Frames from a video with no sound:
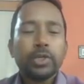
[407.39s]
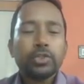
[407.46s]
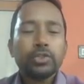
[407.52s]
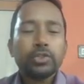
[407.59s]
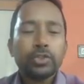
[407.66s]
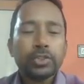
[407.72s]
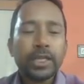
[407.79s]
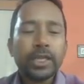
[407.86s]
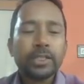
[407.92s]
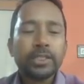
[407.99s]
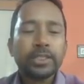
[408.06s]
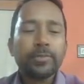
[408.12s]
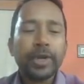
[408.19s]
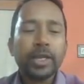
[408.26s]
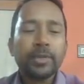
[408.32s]
So select
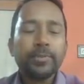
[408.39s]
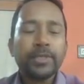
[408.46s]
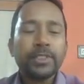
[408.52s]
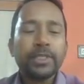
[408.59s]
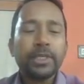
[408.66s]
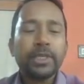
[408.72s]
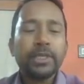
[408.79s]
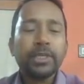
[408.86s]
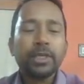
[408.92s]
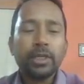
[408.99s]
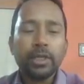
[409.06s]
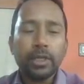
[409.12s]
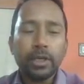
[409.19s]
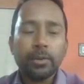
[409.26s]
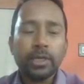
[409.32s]
this My PC,
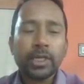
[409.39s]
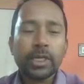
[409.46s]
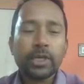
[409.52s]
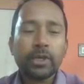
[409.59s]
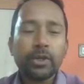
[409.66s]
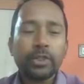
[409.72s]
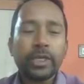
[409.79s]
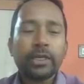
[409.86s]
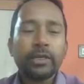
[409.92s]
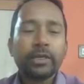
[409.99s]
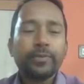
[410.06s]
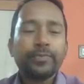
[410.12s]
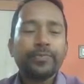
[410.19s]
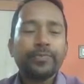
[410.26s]
double click on that.